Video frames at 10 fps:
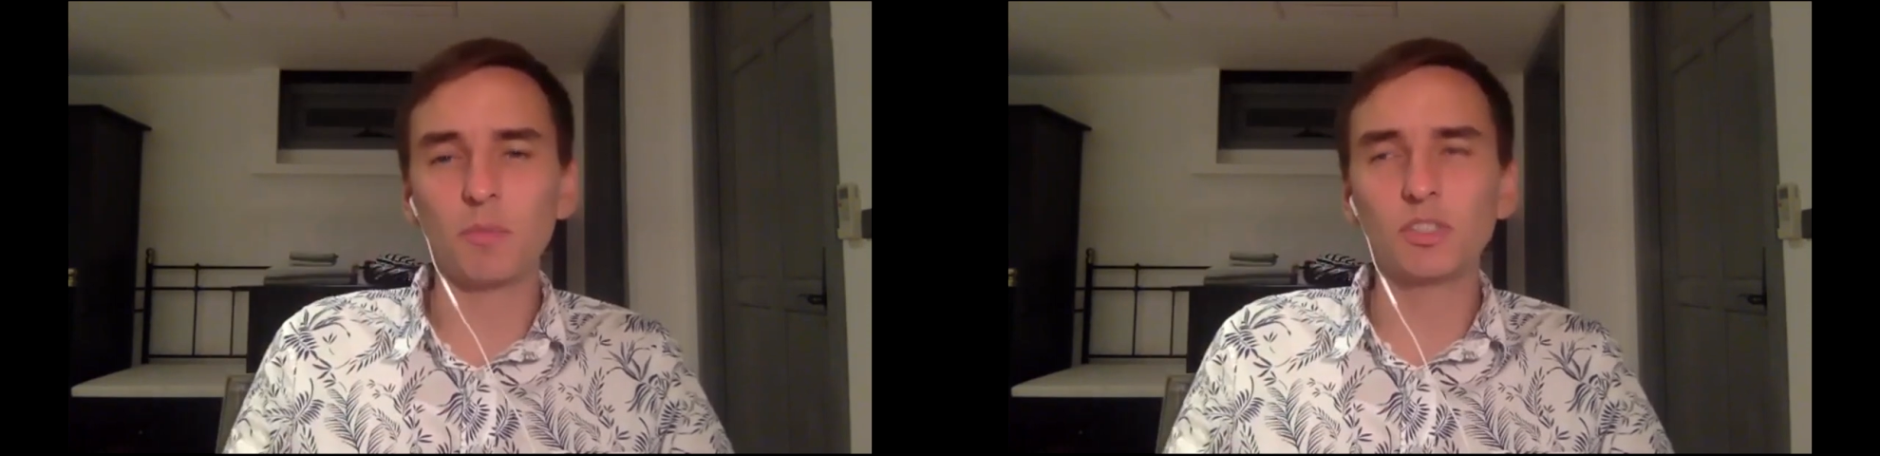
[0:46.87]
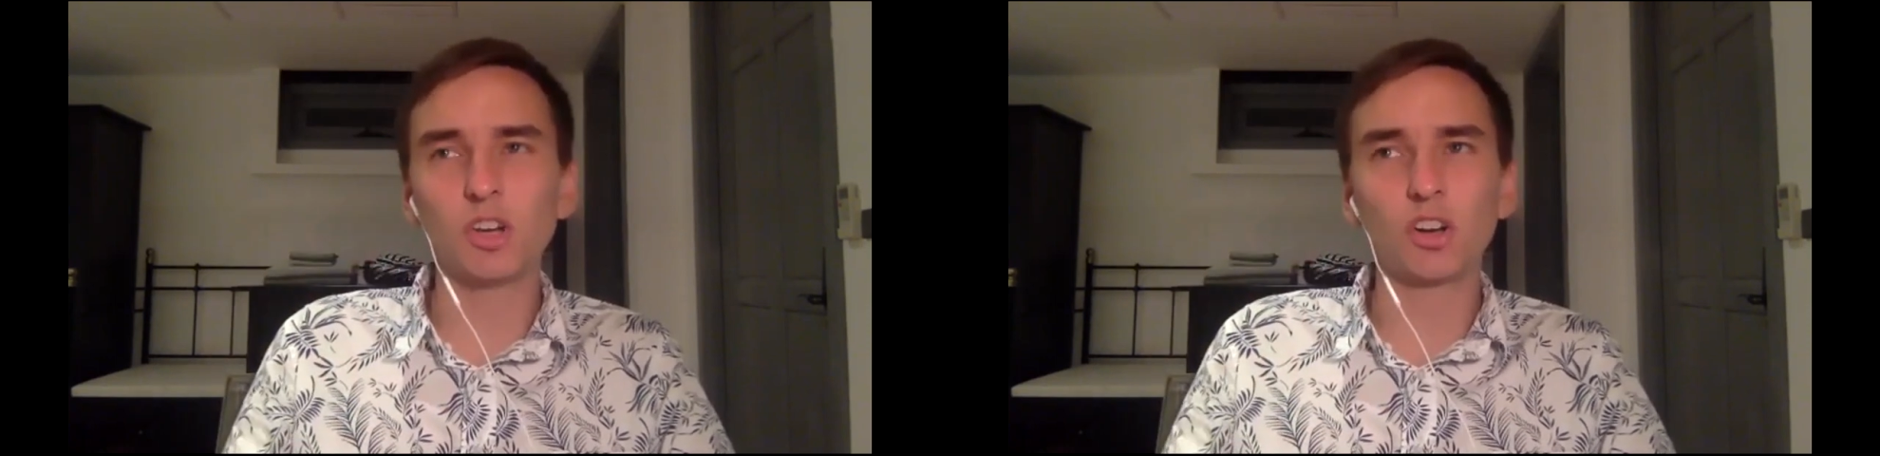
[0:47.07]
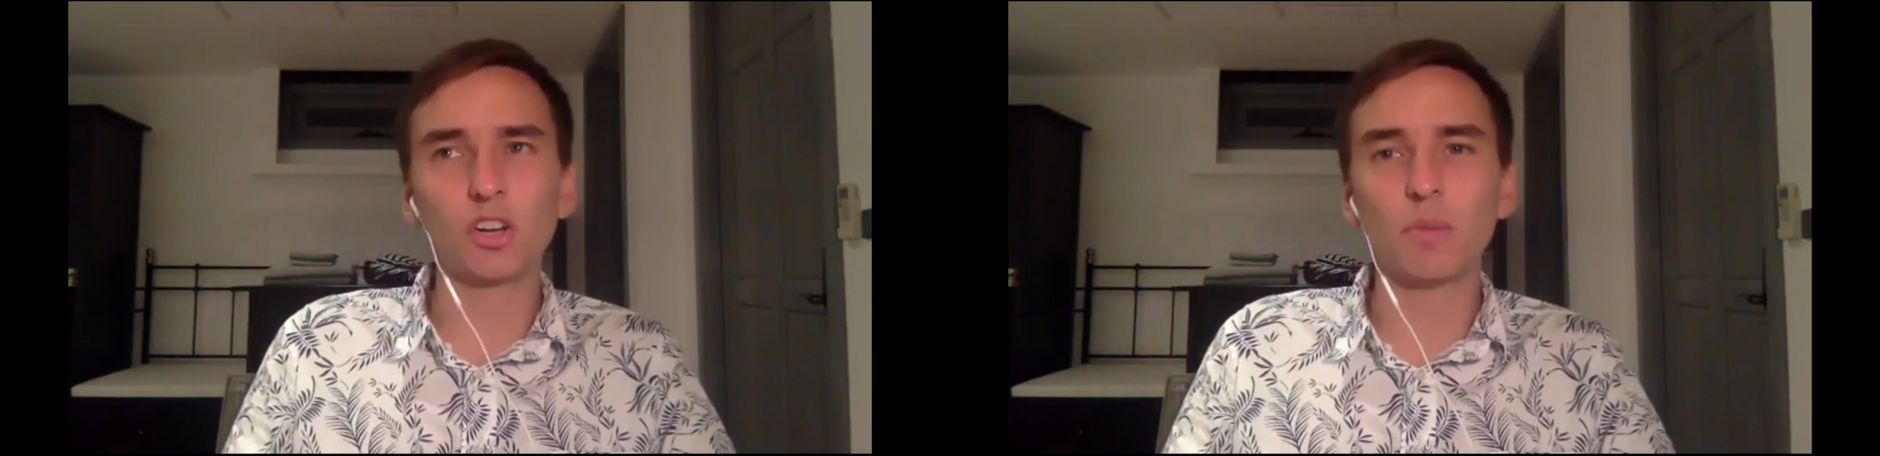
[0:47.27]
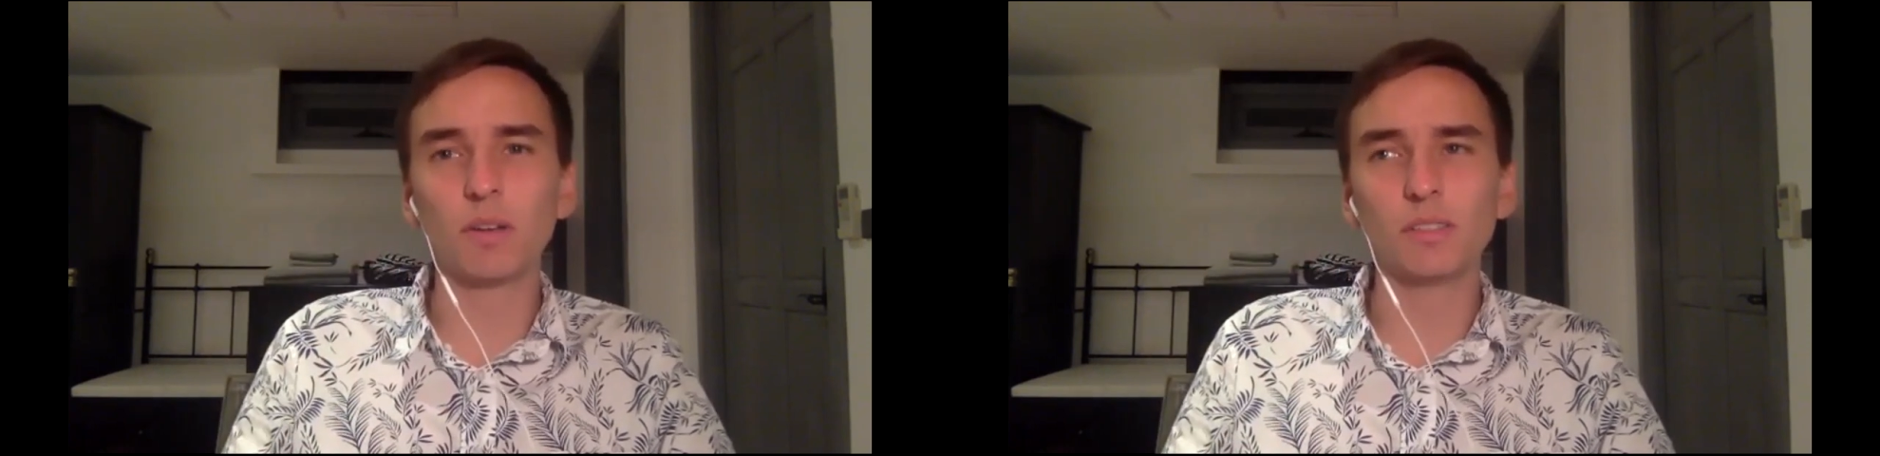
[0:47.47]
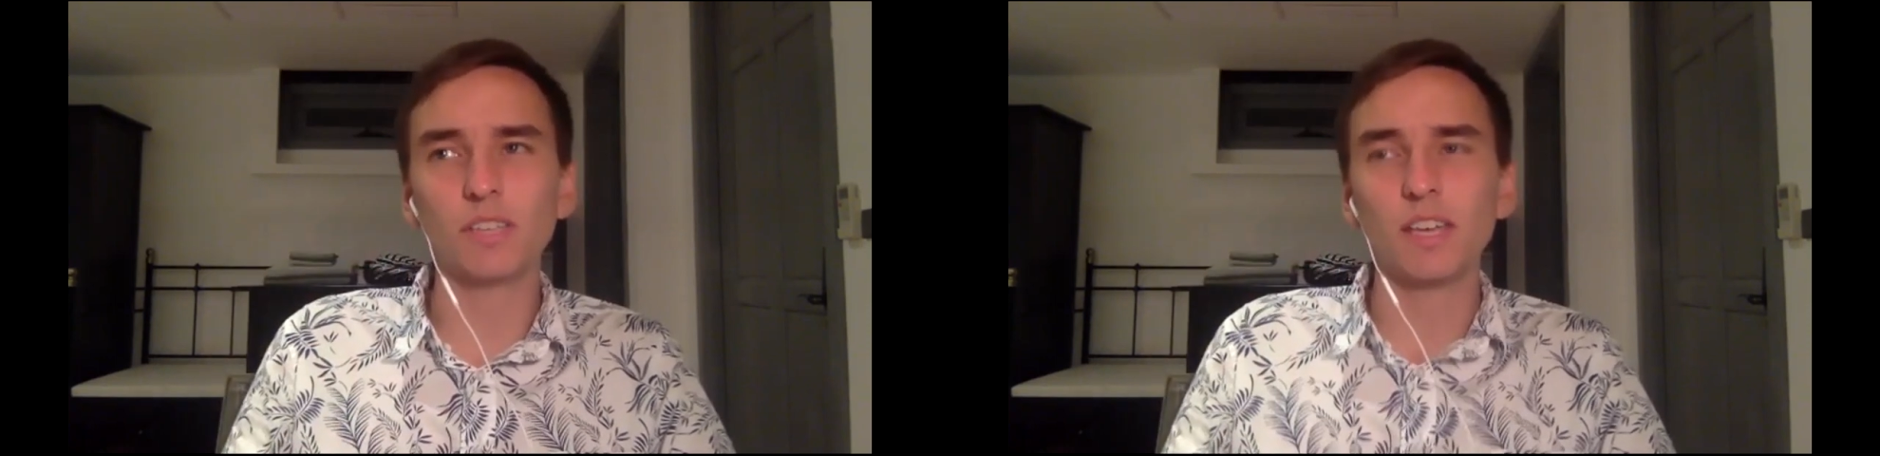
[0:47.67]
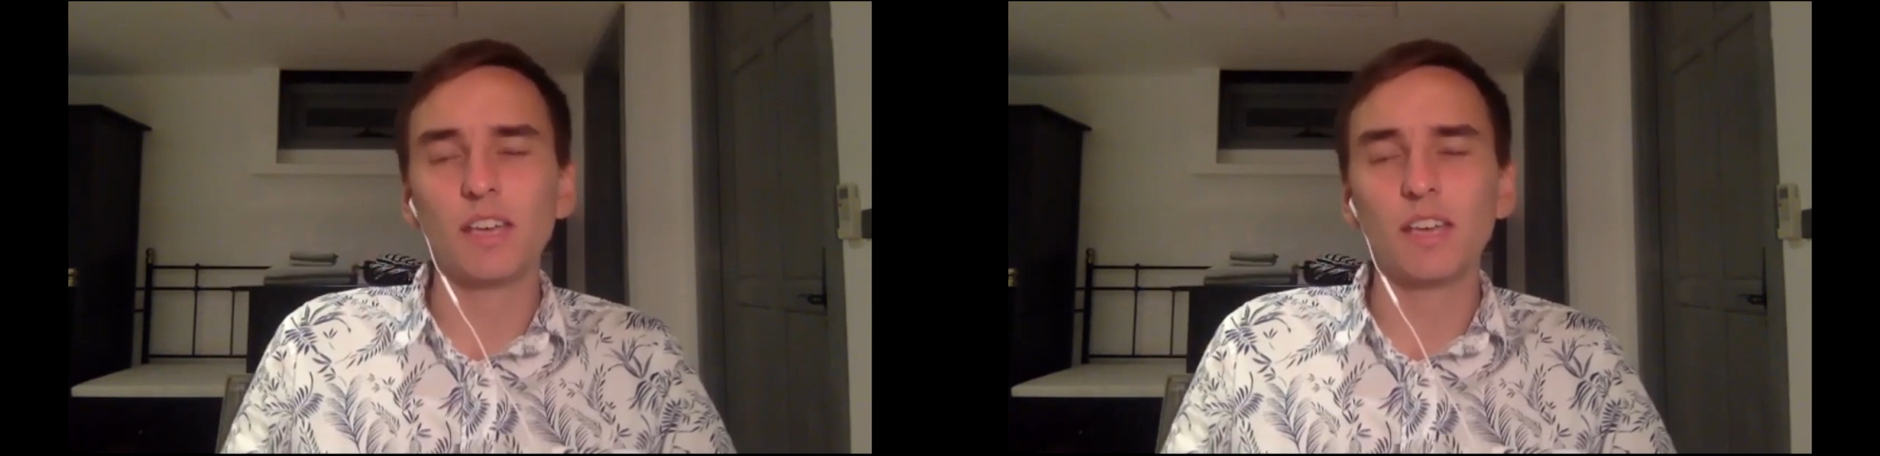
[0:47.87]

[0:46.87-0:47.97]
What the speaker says: I've been talking about